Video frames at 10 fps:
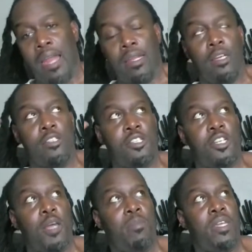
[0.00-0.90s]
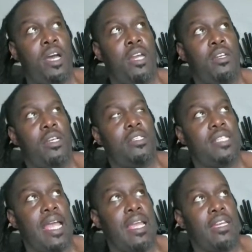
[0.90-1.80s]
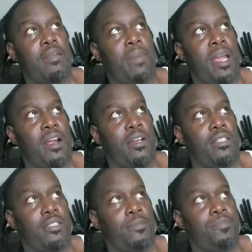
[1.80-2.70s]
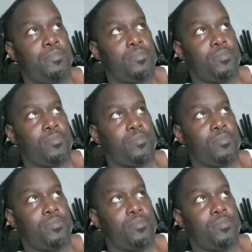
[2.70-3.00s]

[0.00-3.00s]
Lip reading: Black leadership be under attack in America